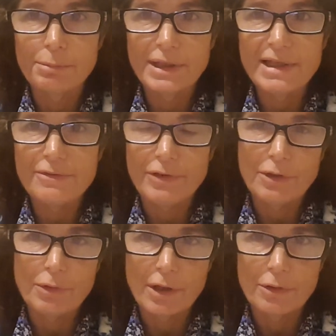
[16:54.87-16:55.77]
Please view
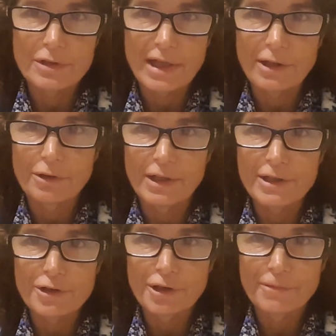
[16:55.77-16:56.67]
those at your
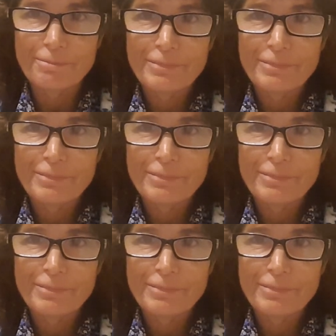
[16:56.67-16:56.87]
leisure.